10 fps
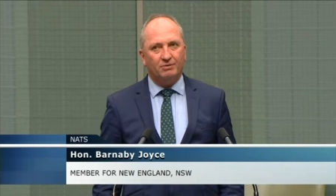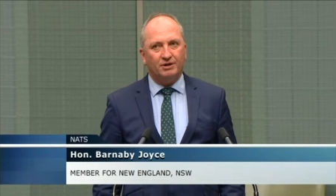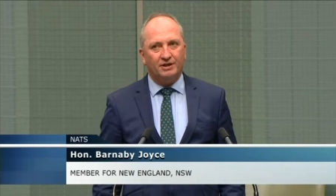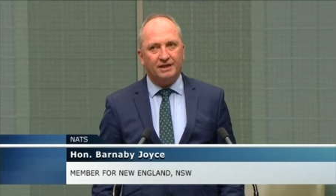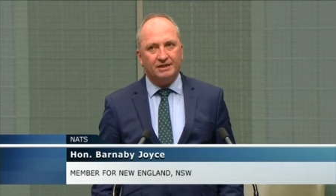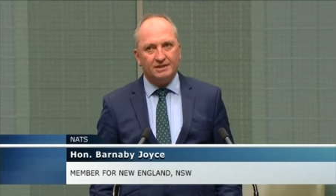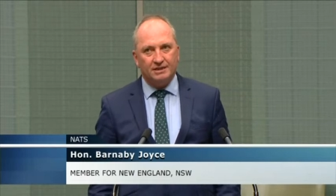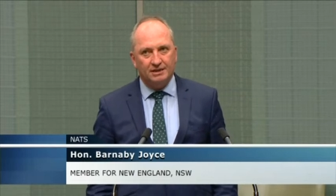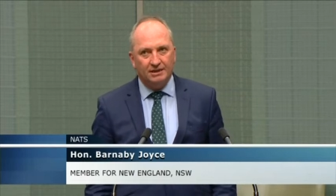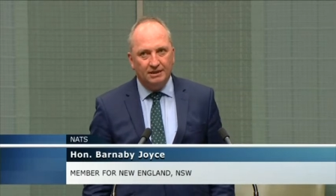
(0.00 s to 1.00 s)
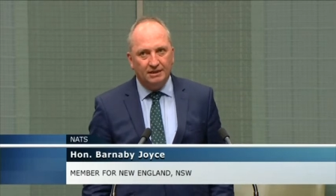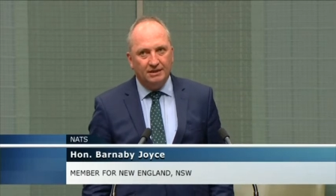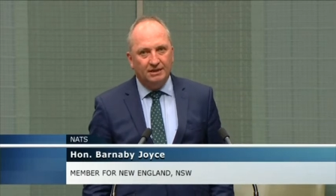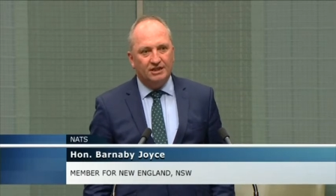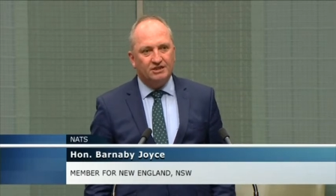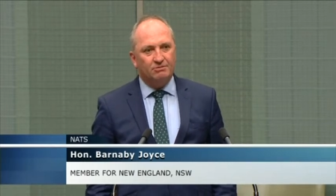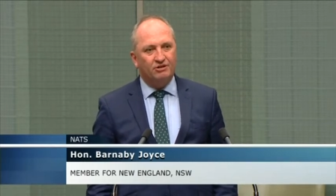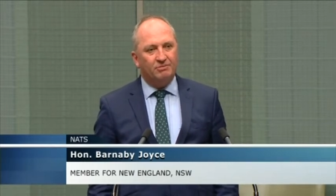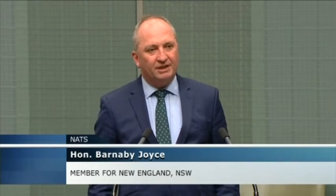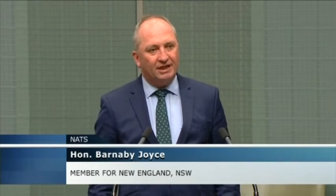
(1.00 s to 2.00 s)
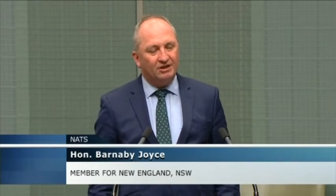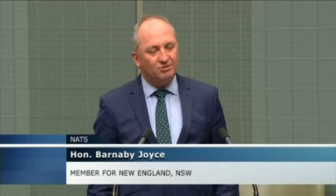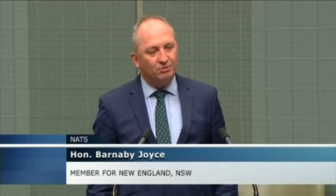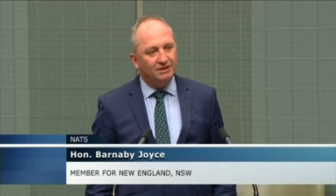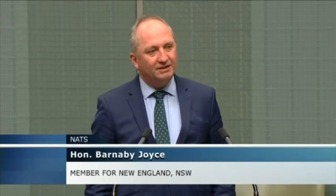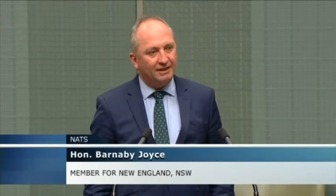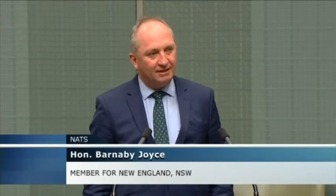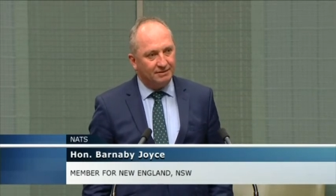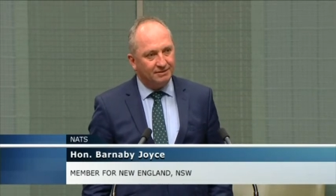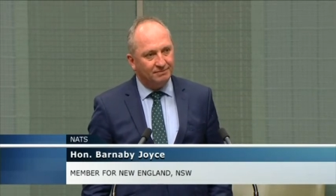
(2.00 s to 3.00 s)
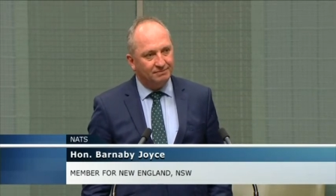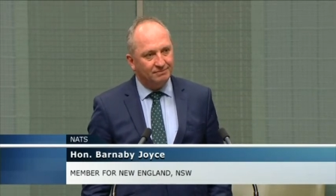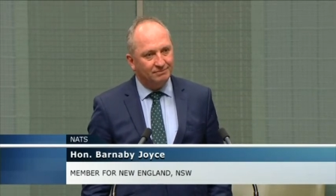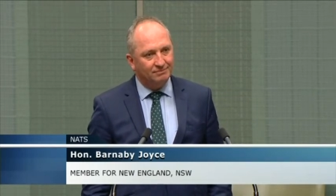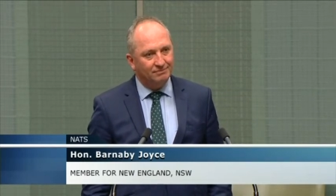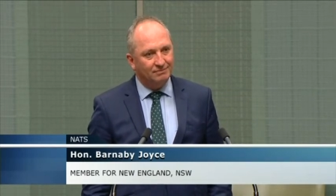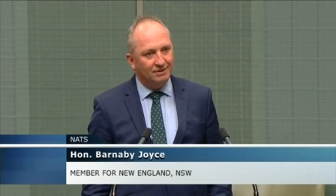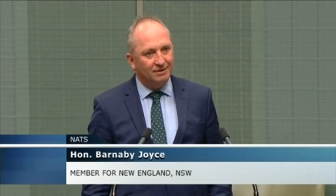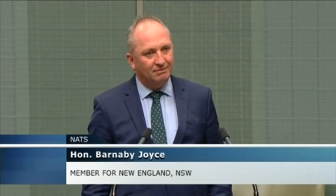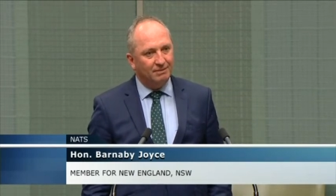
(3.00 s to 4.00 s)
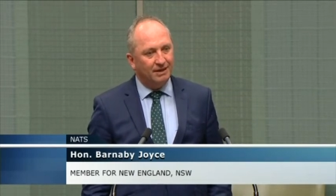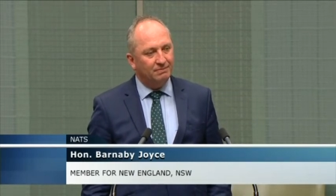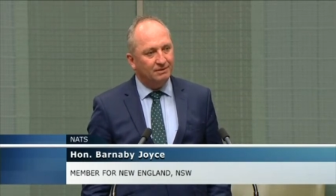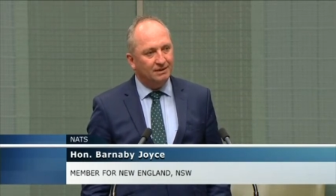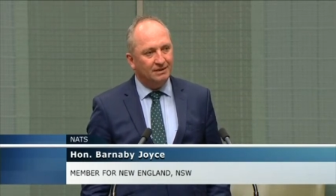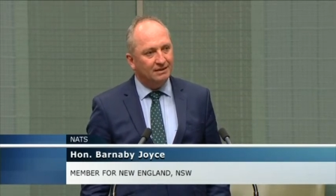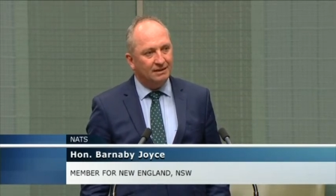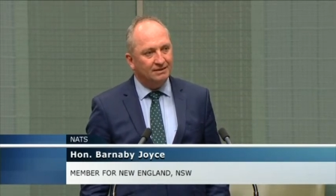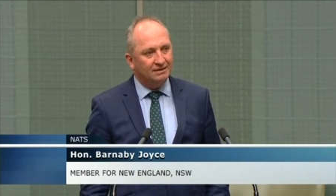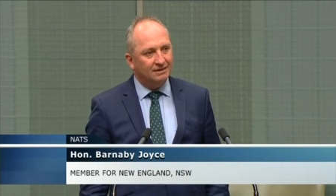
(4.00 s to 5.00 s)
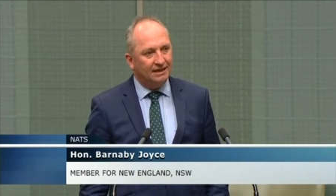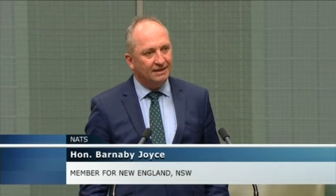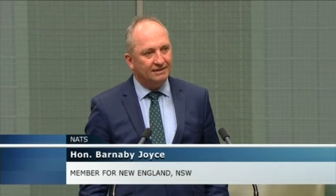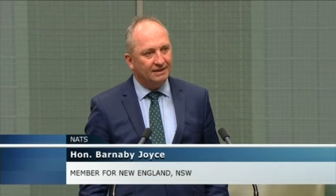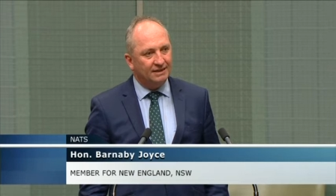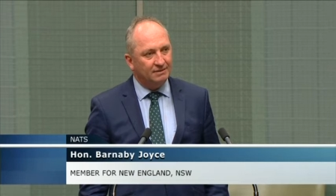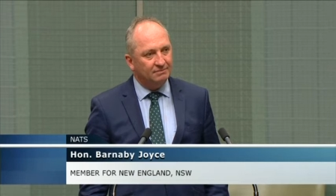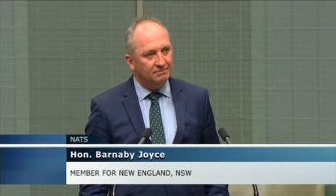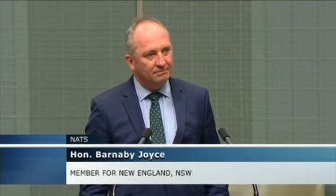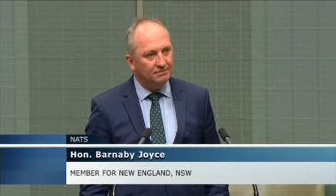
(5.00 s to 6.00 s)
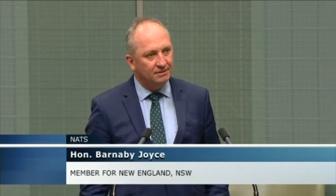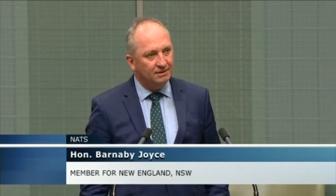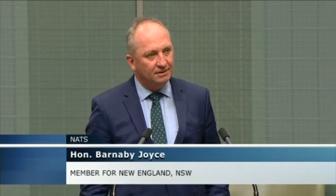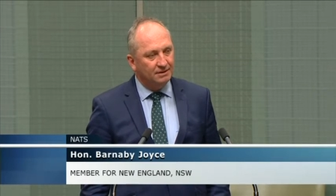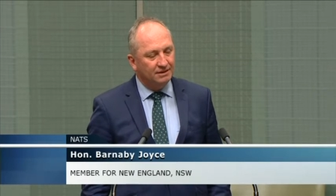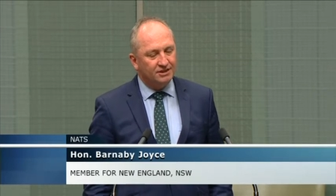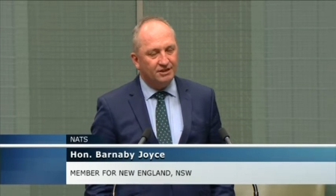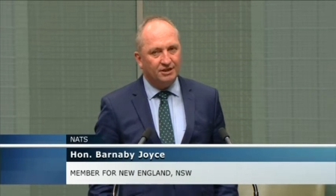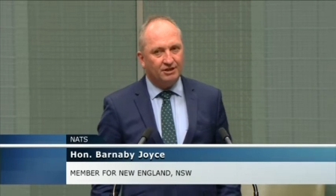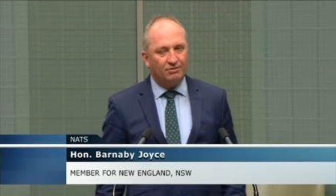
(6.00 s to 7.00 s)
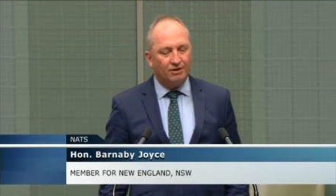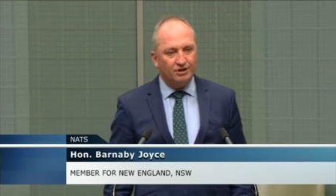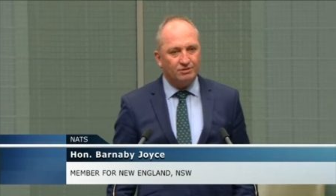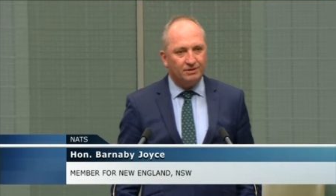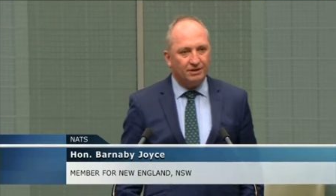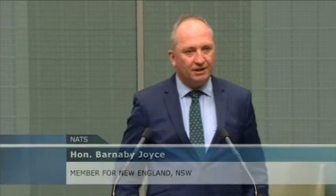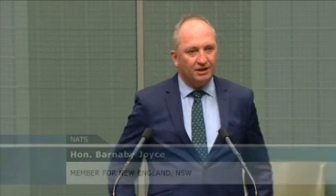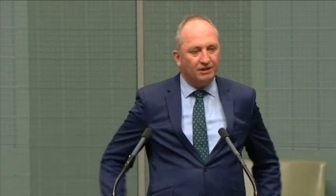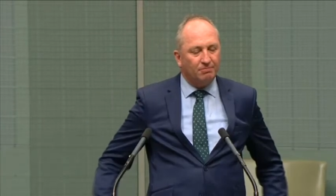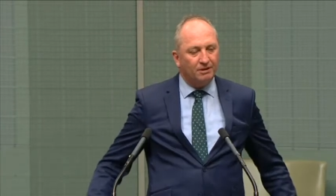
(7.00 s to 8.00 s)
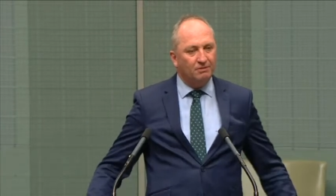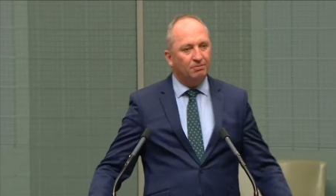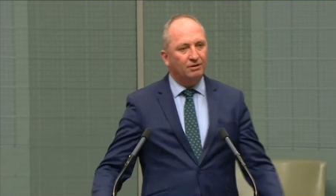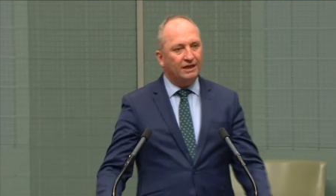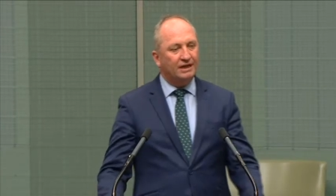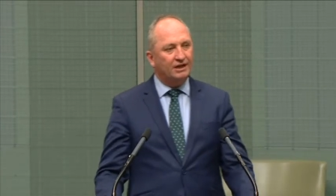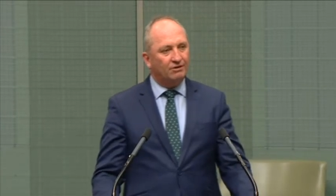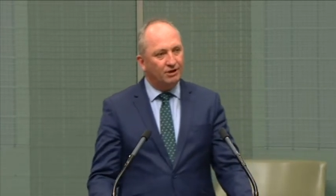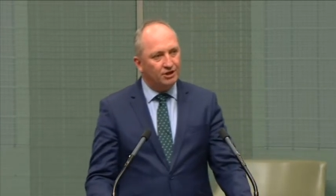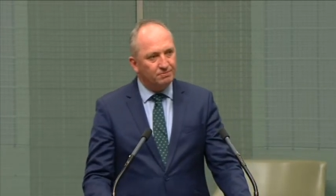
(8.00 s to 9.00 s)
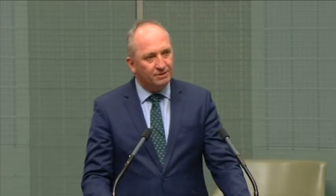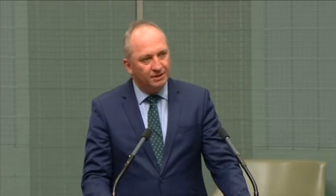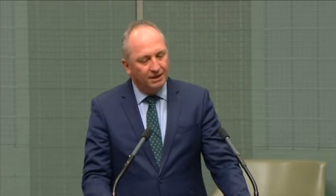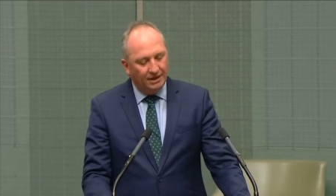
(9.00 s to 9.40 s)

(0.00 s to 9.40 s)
you what it is. This movement against wind towers. People are, are getting sick of them. This is an encroachment, a complete encroachment